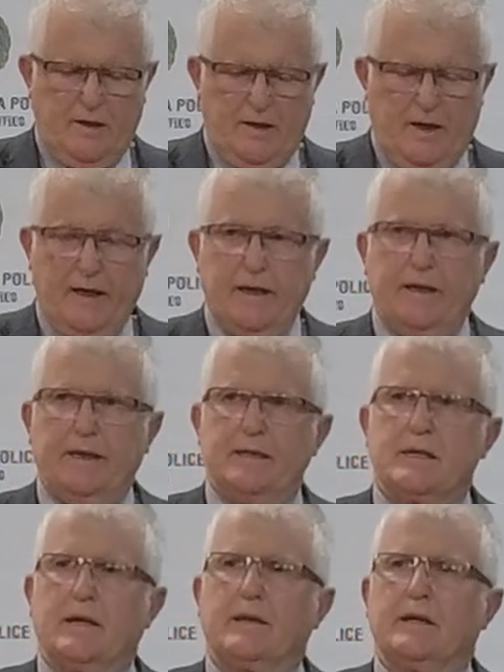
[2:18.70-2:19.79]
And again,
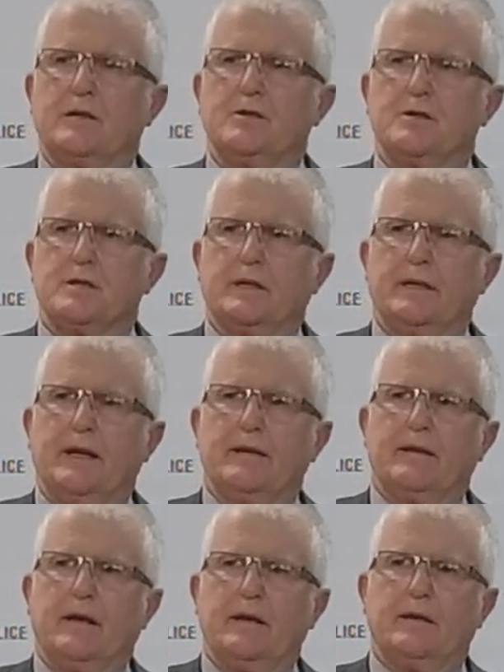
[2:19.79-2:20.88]
there's nothing unusual in that.
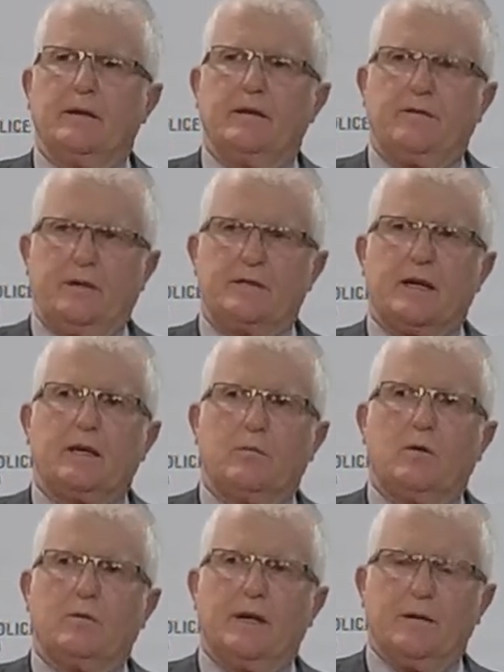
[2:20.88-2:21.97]
That is exactly
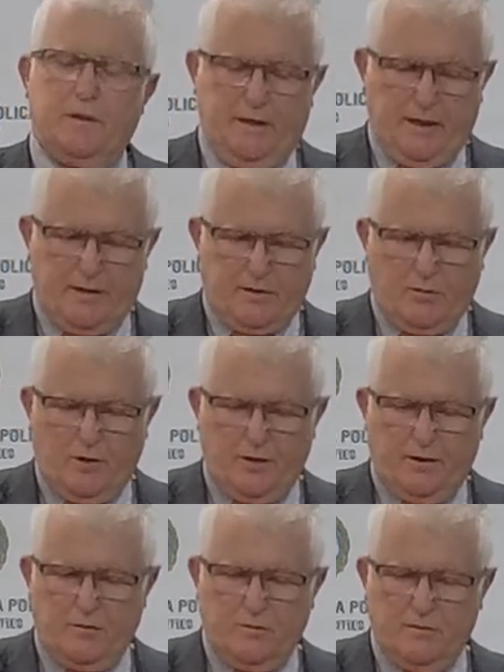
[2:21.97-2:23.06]
what would happen in other
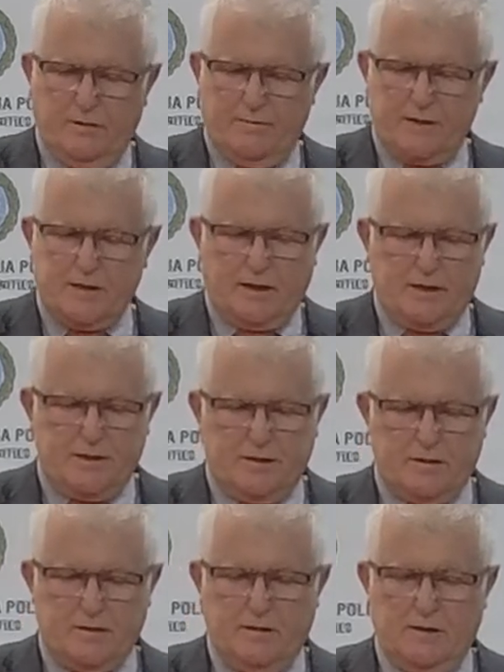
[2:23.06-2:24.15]
coronial
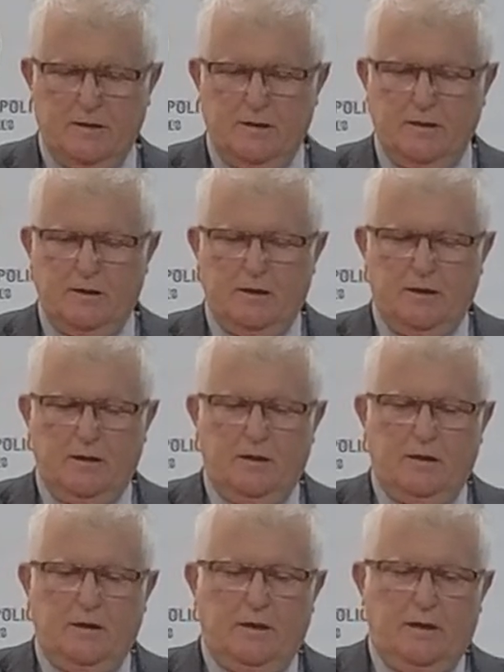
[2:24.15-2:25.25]
investigations.
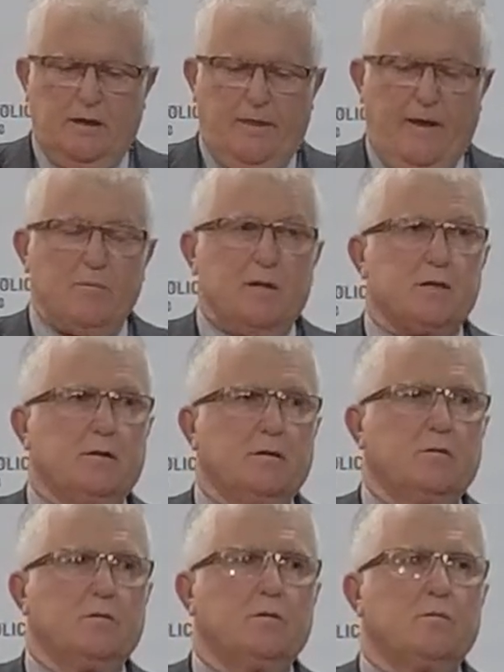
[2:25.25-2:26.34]
That
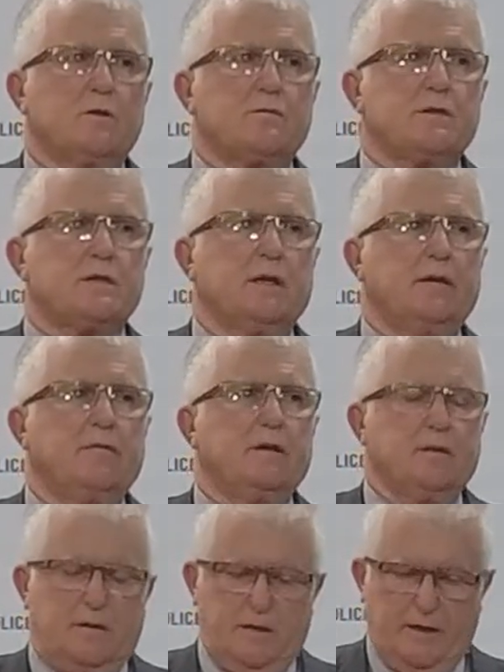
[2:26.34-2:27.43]
material was received
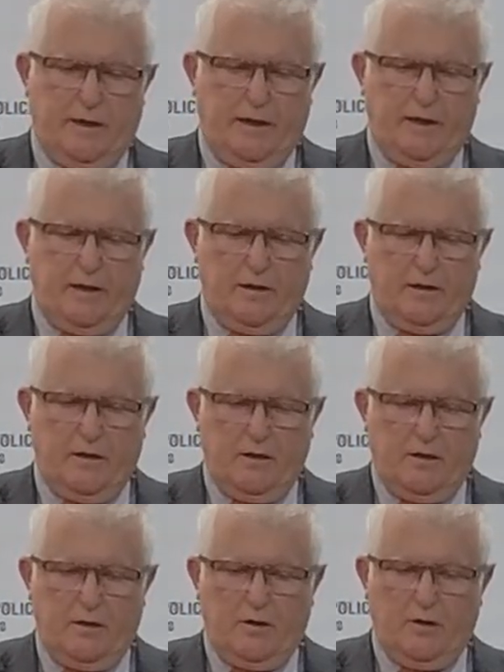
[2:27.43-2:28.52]
in
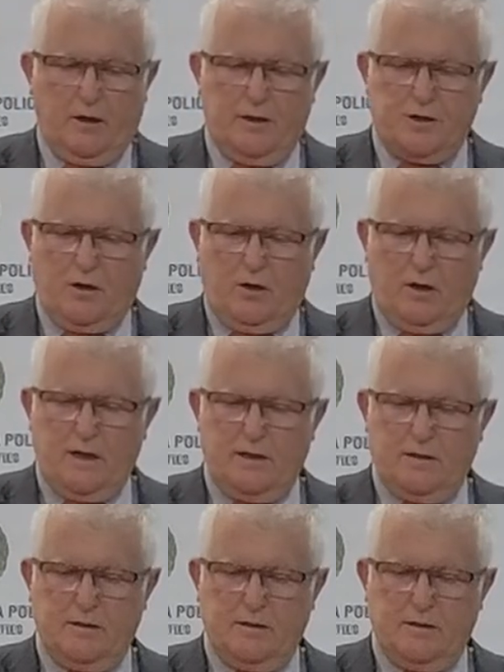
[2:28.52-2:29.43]
early July